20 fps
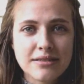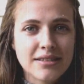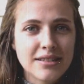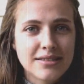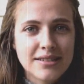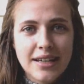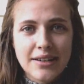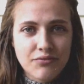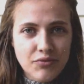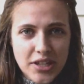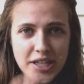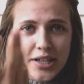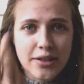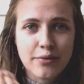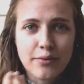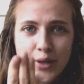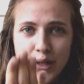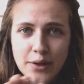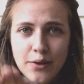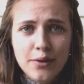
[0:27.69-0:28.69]
since I've
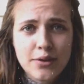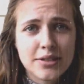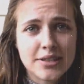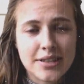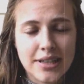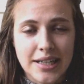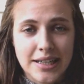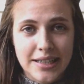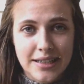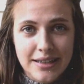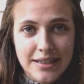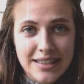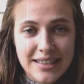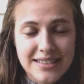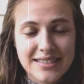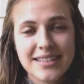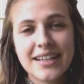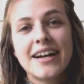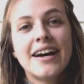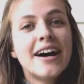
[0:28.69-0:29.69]
recorded like this.